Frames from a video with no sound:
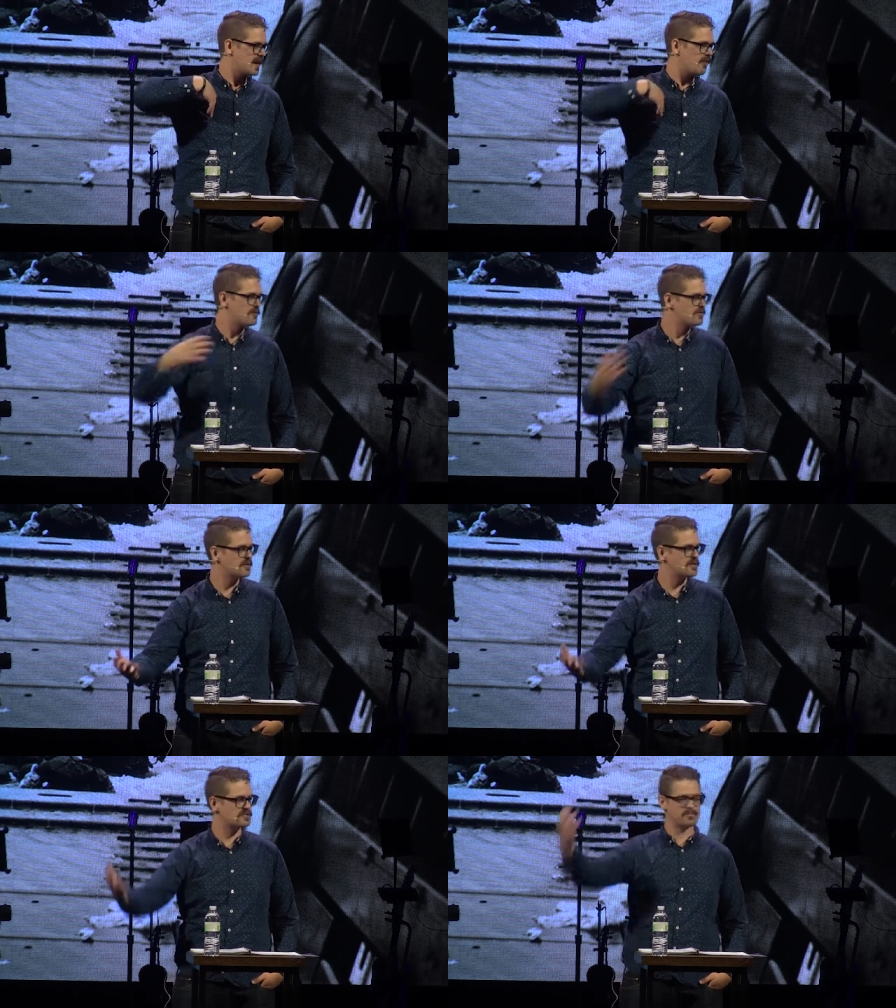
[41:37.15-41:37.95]
How are you
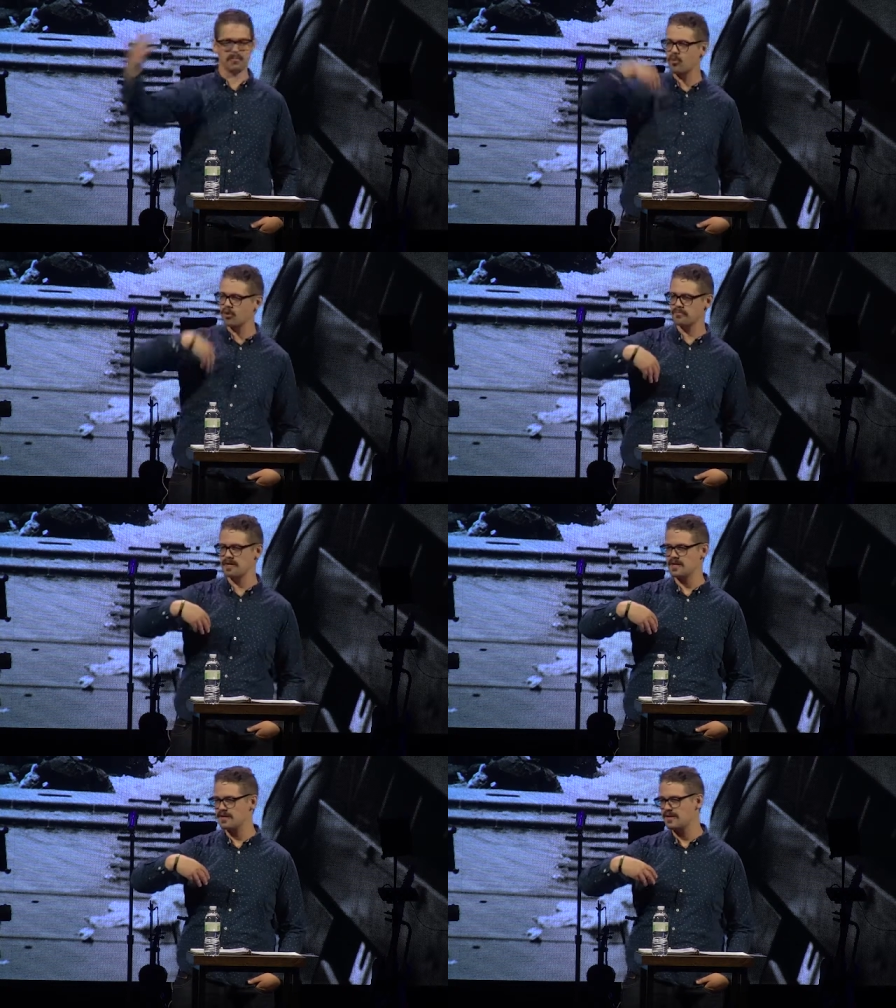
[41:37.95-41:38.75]
going to support
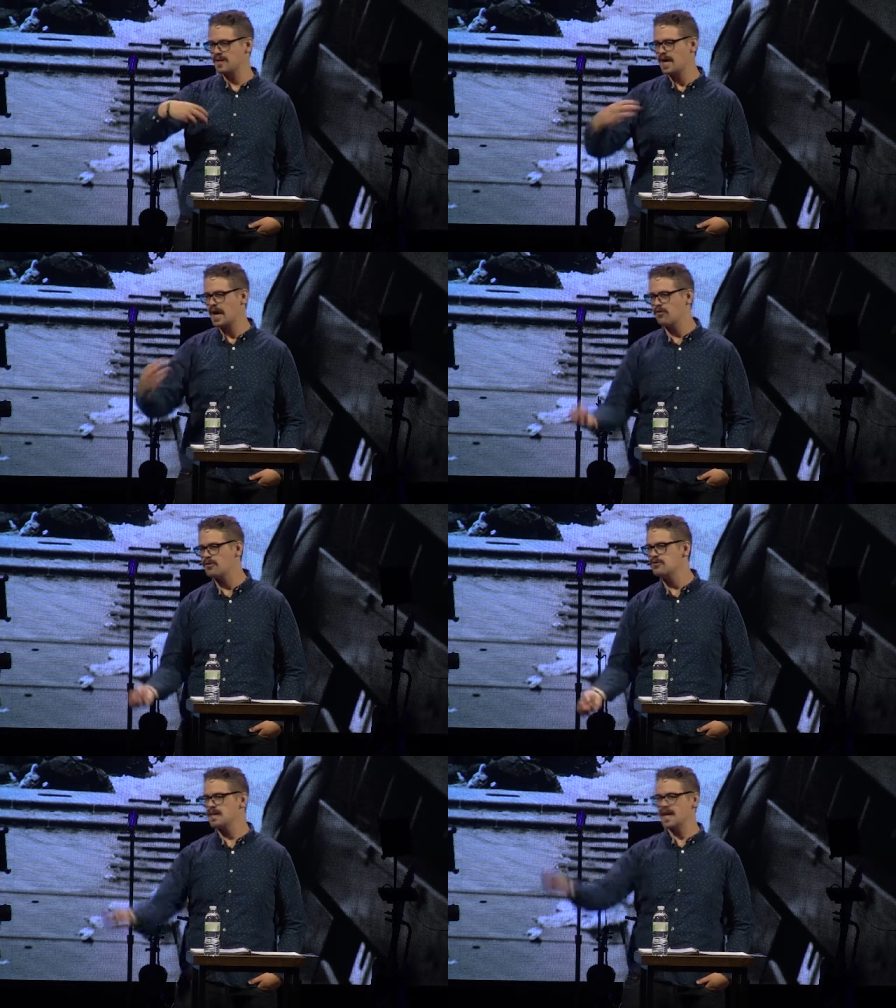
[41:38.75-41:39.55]
me? How are
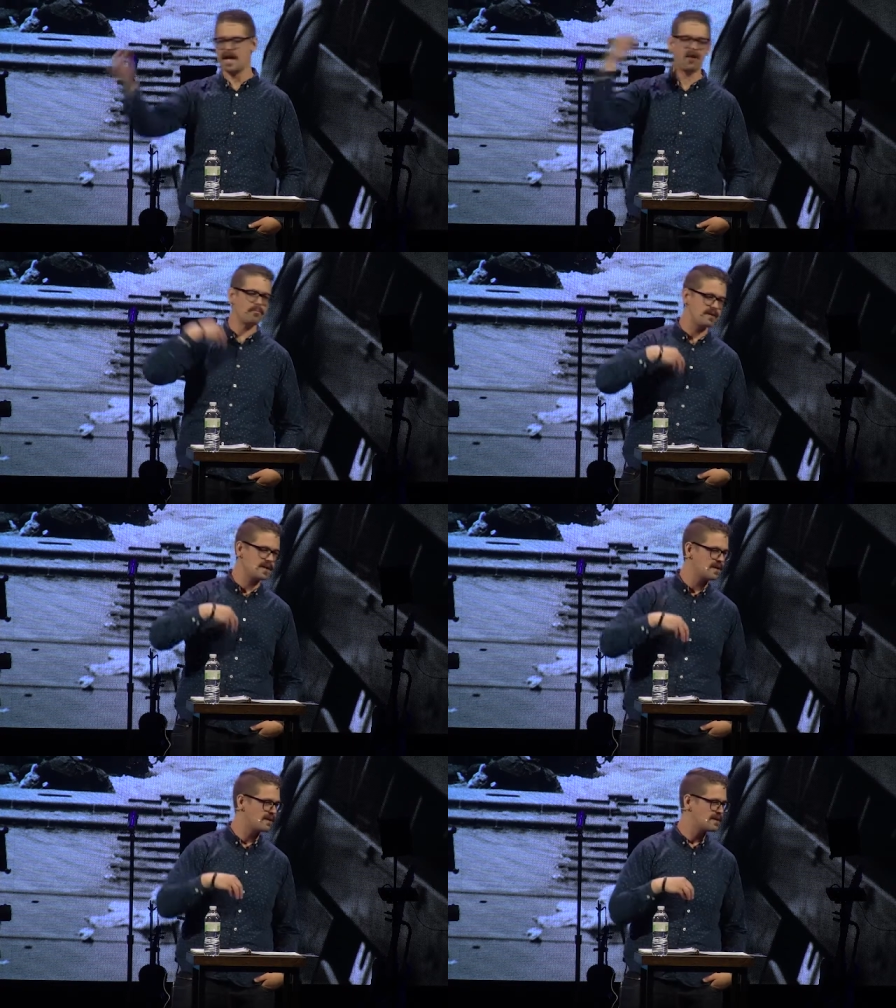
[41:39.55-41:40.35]
you going to help me?